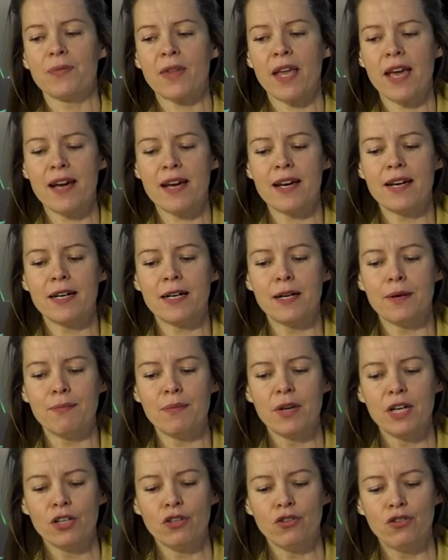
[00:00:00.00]

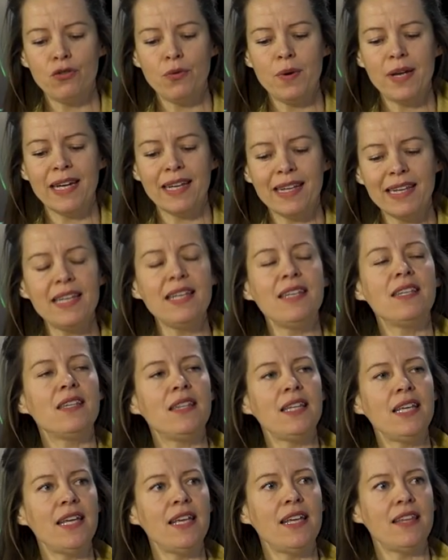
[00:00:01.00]
Um, doing at least
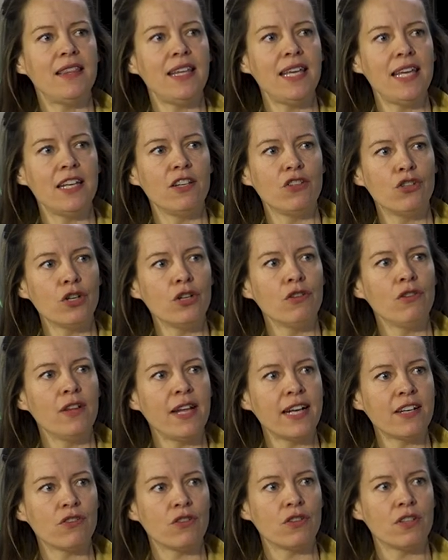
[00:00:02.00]
the, the internal
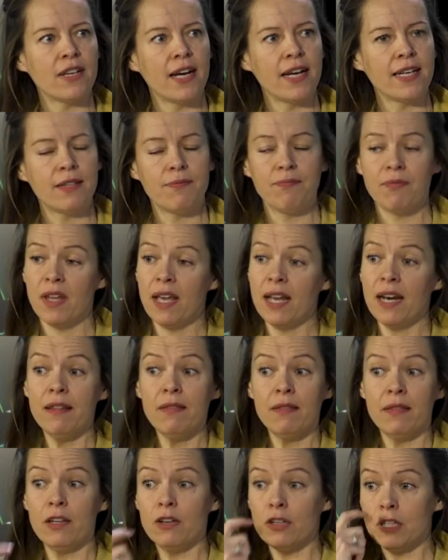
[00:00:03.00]
exercise. And
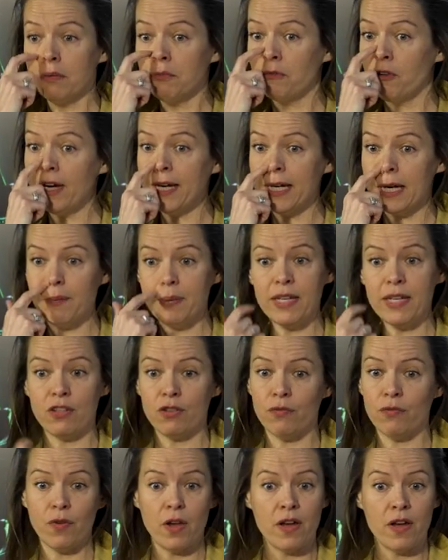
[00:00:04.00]
I, there's some great companies.
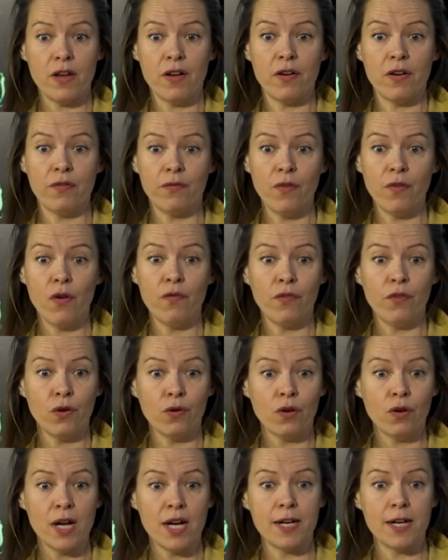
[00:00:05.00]
Of, uh,
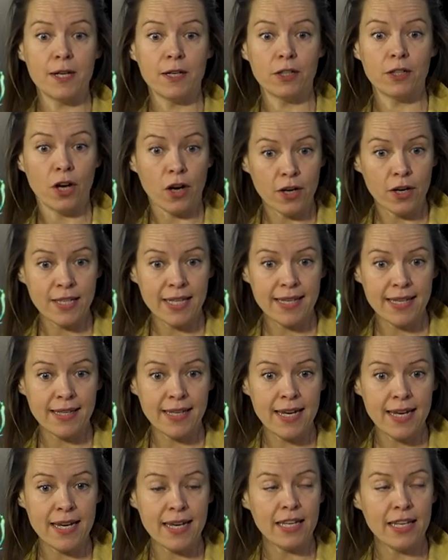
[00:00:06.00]
Volvo uh, Cars has
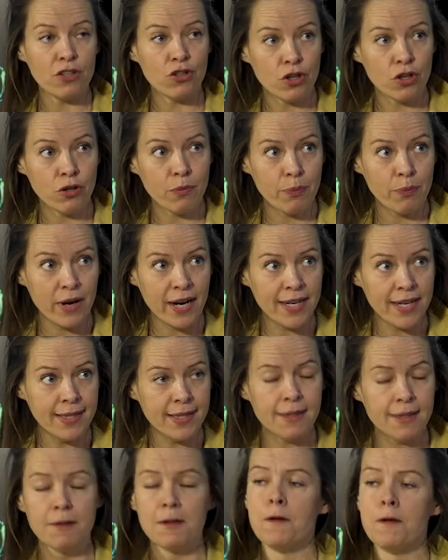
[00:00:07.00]
an internal
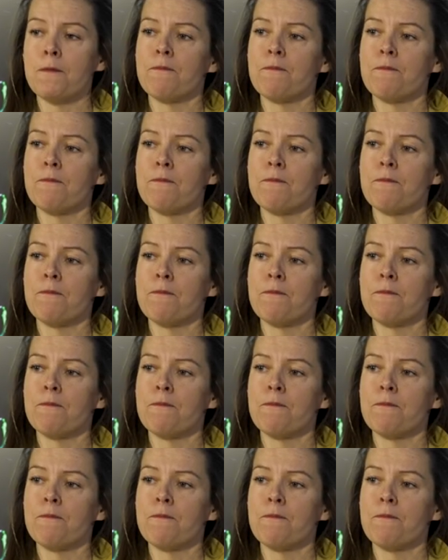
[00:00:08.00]
price.